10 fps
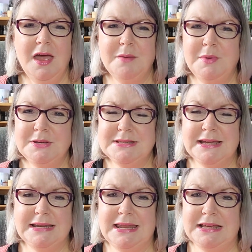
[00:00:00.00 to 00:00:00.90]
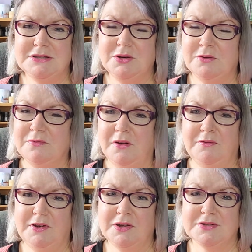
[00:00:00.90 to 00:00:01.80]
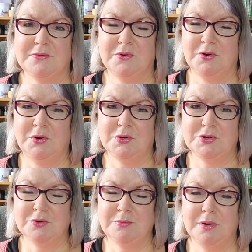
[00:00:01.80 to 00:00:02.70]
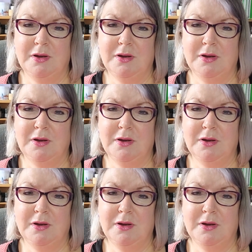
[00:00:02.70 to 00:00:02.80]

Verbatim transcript: And most techniques you can find videos for on YouTube.